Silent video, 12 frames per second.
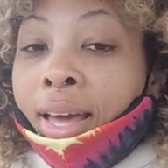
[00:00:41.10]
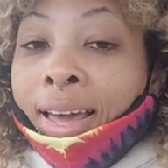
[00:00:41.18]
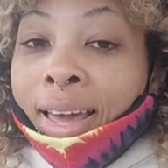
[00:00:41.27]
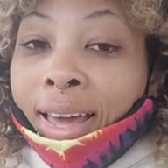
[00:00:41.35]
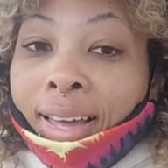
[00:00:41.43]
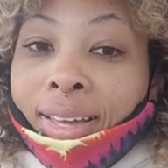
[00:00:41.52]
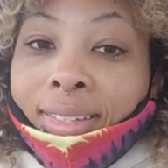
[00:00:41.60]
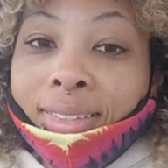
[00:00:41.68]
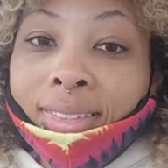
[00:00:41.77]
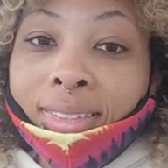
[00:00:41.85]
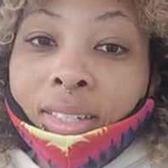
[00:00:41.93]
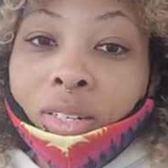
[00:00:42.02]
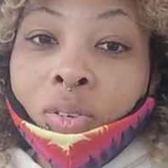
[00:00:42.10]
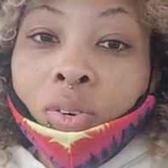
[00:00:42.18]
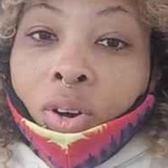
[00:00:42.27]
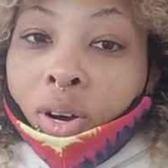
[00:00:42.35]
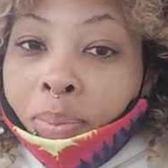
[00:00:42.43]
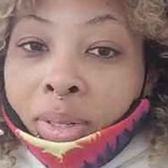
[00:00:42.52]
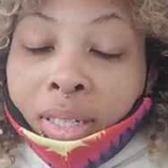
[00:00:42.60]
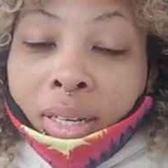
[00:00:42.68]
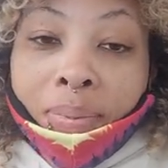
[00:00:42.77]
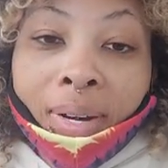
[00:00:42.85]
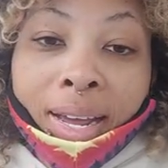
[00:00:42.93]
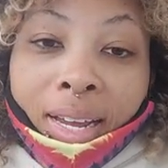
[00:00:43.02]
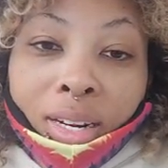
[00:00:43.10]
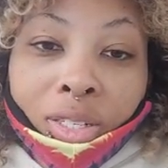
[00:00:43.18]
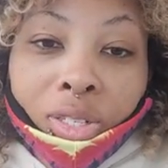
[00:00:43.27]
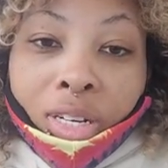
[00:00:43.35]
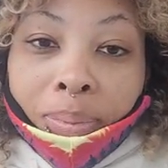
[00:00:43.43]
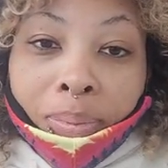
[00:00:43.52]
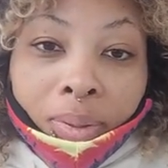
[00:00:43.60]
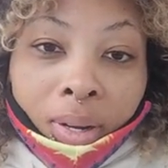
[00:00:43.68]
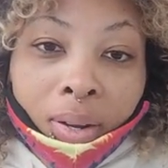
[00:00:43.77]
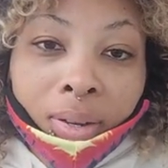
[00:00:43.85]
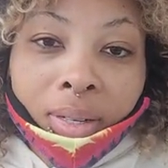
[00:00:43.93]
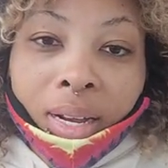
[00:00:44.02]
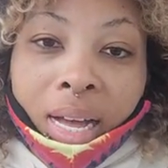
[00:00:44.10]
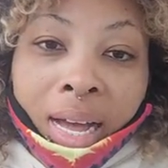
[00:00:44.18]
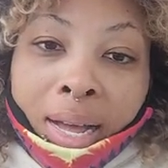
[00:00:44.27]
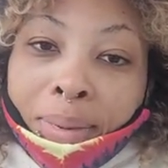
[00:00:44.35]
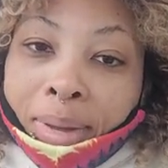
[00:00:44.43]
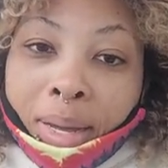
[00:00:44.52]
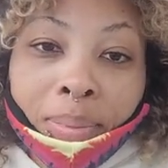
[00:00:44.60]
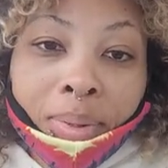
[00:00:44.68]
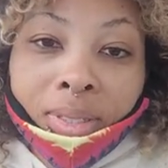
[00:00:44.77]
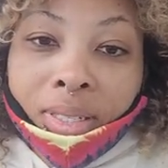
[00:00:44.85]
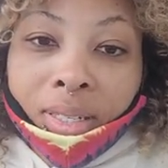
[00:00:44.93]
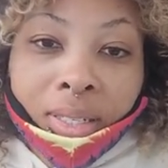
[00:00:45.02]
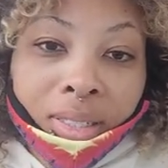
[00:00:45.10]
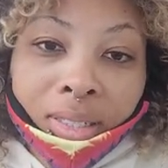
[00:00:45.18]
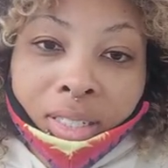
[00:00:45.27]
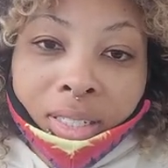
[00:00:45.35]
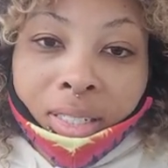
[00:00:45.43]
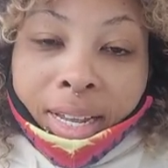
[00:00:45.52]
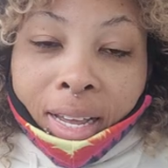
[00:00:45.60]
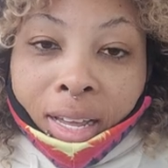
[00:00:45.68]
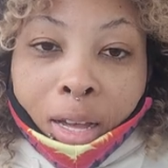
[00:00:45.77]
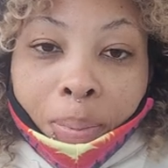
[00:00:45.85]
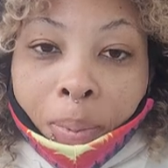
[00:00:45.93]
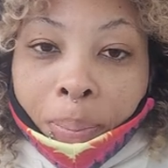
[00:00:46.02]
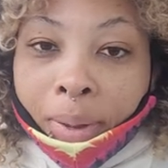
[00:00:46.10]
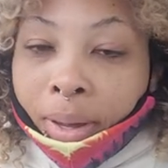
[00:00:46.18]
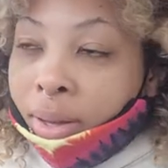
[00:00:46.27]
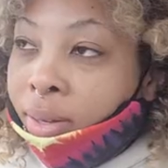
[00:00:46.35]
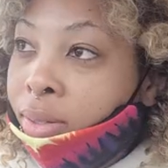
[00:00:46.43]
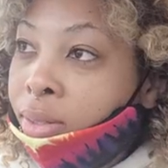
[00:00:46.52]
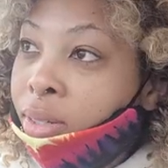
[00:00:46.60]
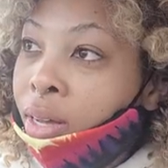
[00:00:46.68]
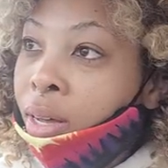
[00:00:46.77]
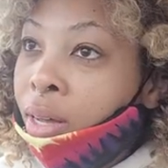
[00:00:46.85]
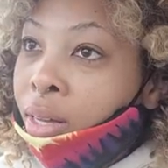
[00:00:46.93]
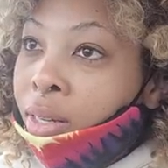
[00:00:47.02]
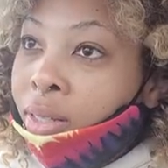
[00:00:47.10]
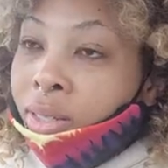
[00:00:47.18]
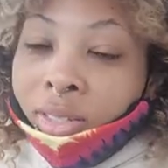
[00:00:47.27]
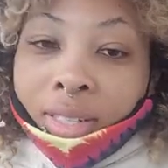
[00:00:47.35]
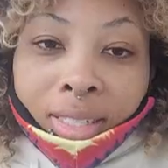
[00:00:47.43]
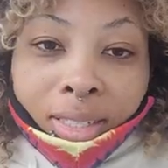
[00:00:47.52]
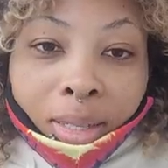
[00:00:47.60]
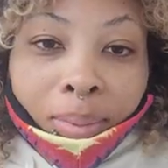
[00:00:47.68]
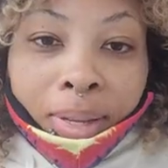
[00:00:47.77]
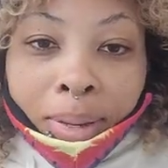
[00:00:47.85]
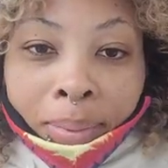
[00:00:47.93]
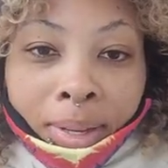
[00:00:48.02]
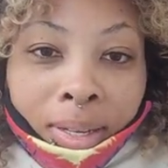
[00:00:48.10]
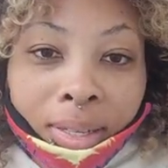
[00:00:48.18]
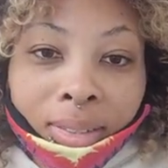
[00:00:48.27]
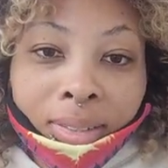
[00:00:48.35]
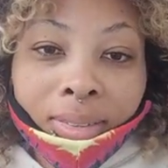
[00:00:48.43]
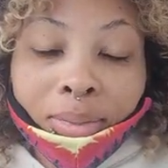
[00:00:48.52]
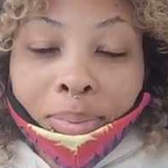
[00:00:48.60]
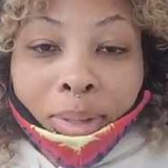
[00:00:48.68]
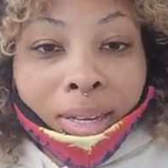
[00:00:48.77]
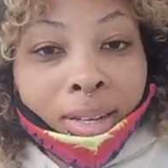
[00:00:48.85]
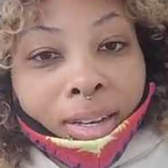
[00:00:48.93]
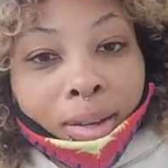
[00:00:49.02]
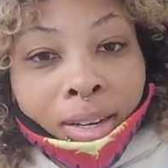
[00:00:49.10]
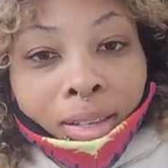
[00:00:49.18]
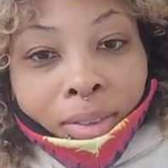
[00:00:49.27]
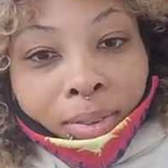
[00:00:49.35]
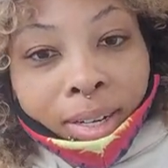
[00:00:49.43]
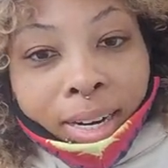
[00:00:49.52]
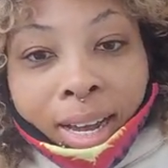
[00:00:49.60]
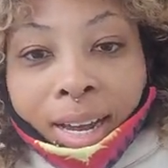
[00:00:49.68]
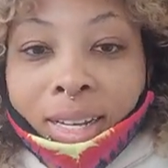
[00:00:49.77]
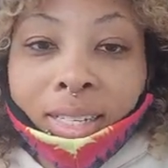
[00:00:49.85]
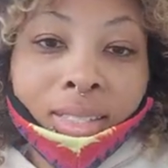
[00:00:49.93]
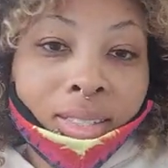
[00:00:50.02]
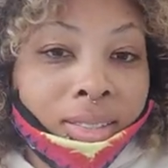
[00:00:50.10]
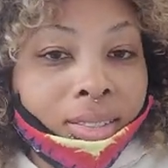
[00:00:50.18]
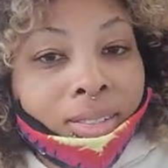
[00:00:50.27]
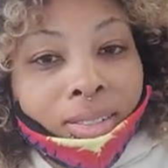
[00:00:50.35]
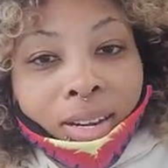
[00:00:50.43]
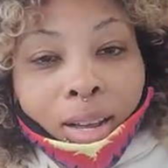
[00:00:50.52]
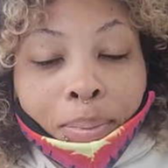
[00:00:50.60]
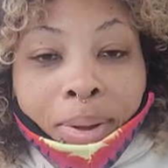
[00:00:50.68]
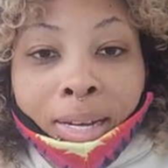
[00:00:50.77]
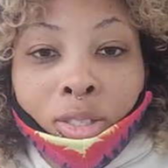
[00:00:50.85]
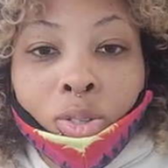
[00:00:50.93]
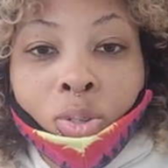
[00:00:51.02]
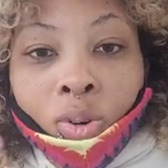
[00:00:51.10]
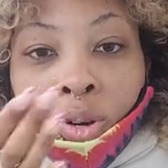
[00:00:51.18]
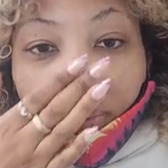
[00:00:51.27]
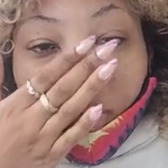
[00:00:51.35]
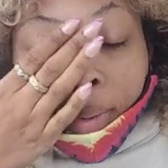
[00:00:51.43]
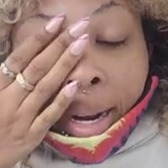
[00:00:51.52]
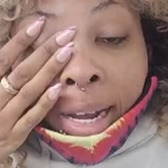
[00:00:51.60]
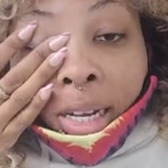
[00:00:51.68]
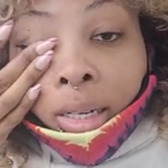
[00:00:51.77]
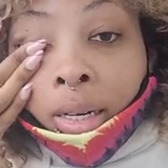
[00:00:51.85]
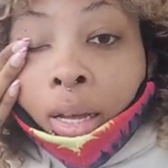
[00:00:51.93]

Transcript: And normally when I get a strep throat, I'm able to just take a couple pills, drink some lemon, be good in three days, and I'm back to normal, right?